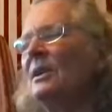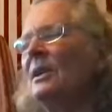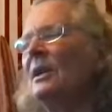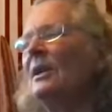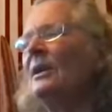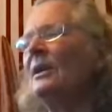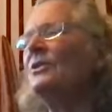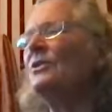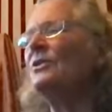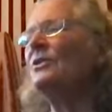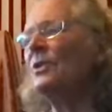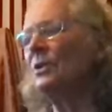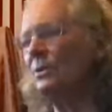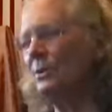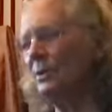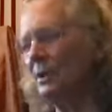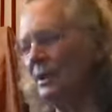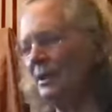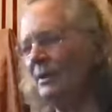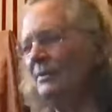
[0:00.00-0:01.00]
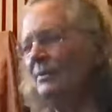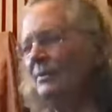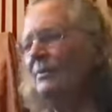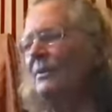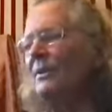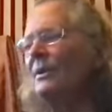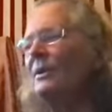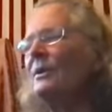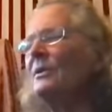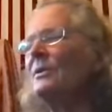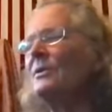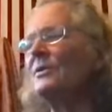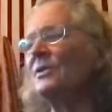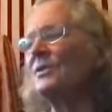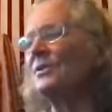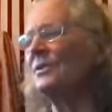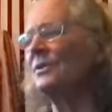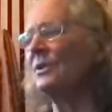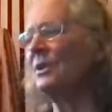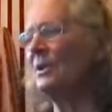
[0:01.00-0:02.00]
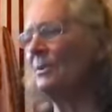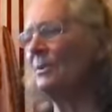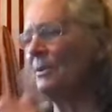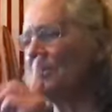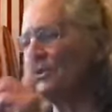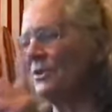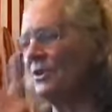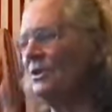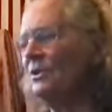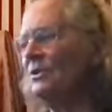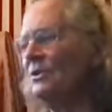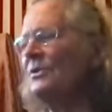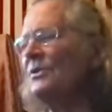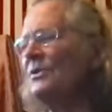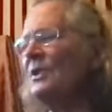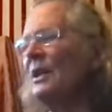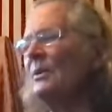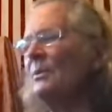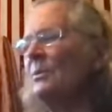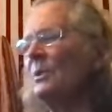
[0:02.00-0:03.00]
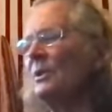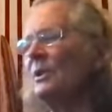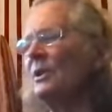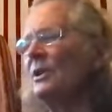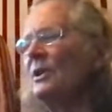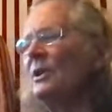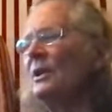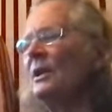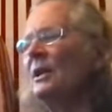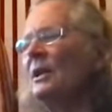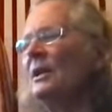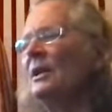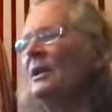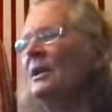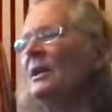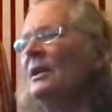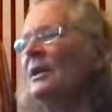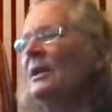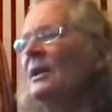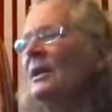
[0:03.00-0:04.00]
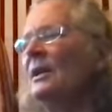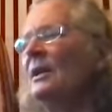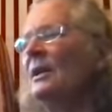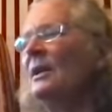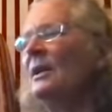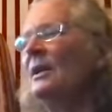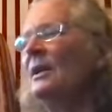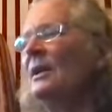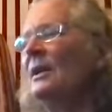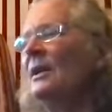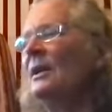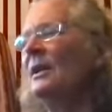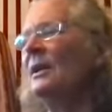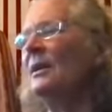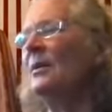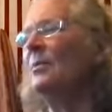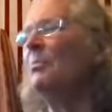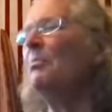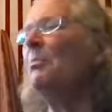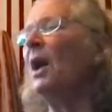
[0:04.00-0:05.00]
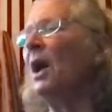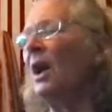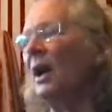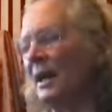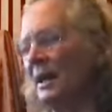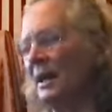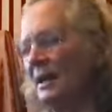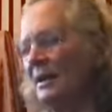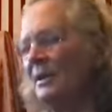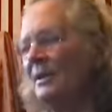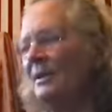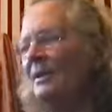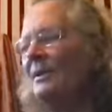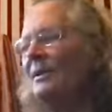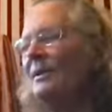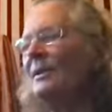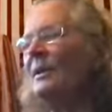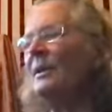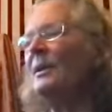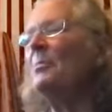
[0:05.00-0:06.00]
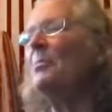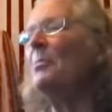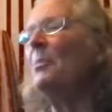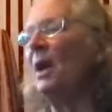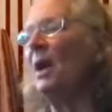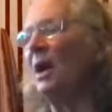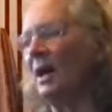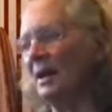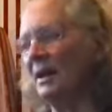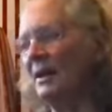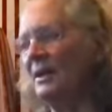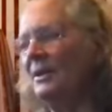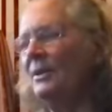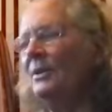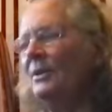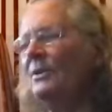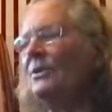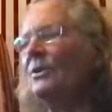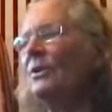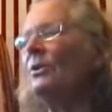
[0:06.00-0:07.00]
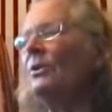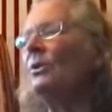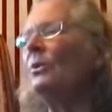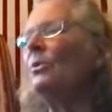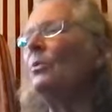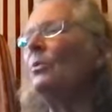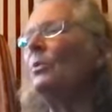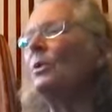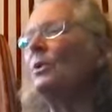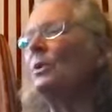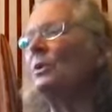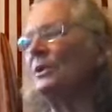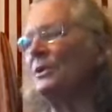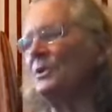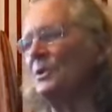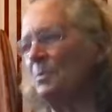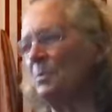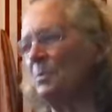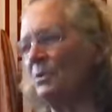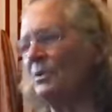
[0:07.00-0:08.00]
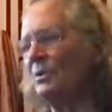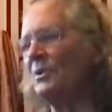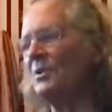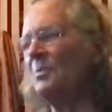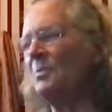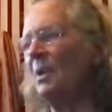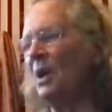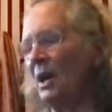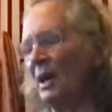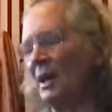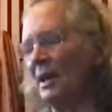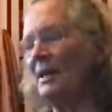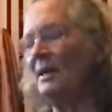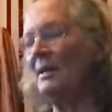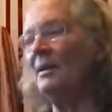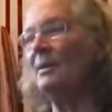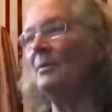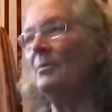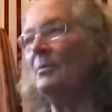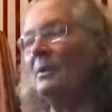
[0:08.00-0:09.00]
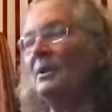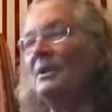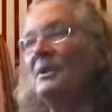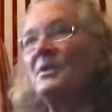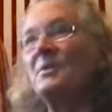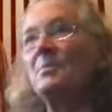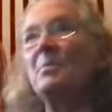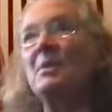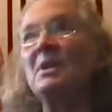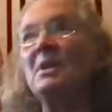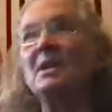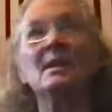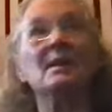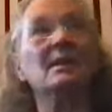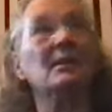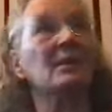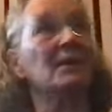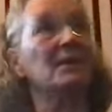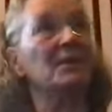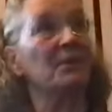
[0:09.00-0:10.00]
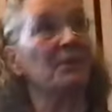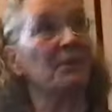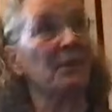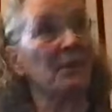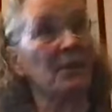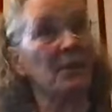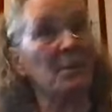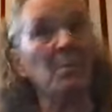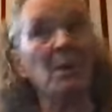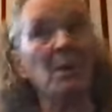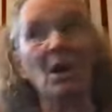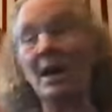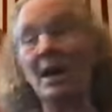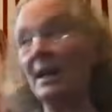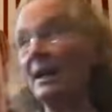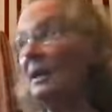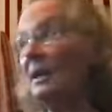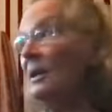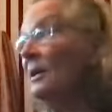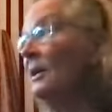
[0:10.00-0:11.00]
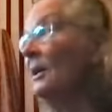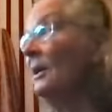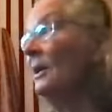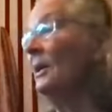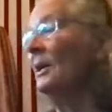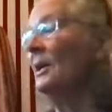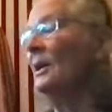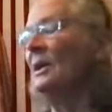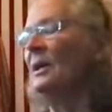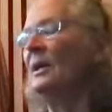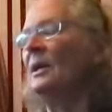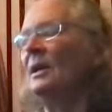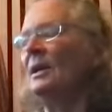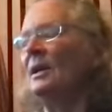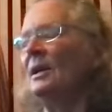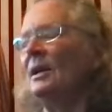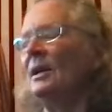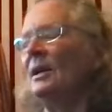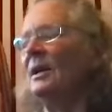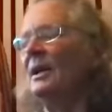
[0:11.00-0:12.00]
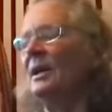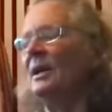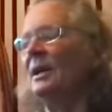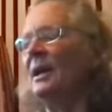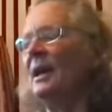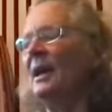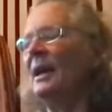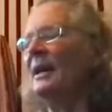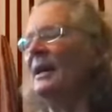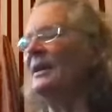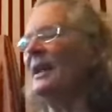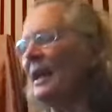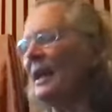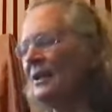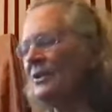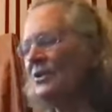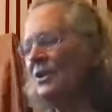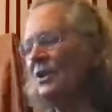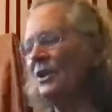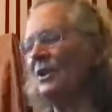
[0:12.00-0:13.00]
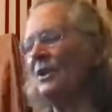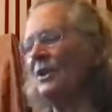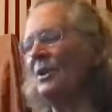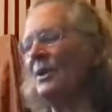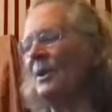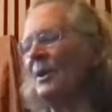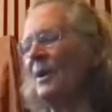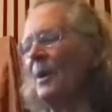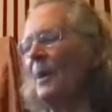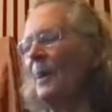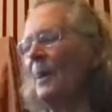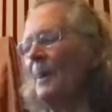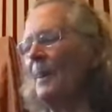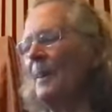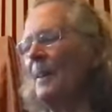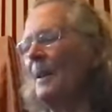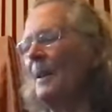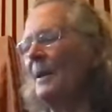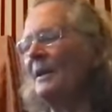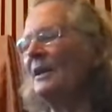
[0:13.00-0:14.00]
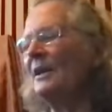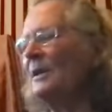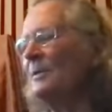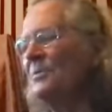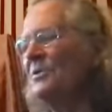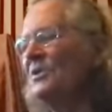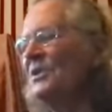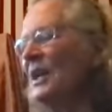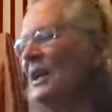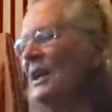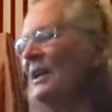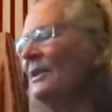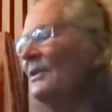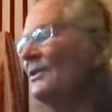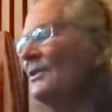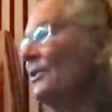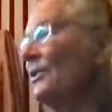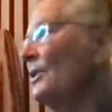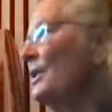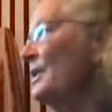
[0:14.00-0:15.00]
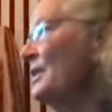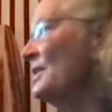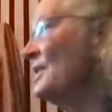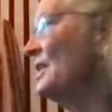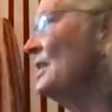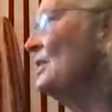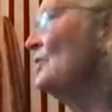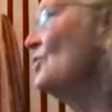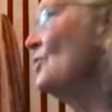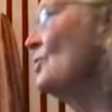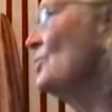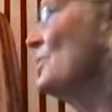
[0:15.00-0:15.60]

an intuitive, Suzuki Roshi used that word, body, embodied. The whole world is Buddha's body. Please be in this very body. And enter. It keeps saying it's going to teach you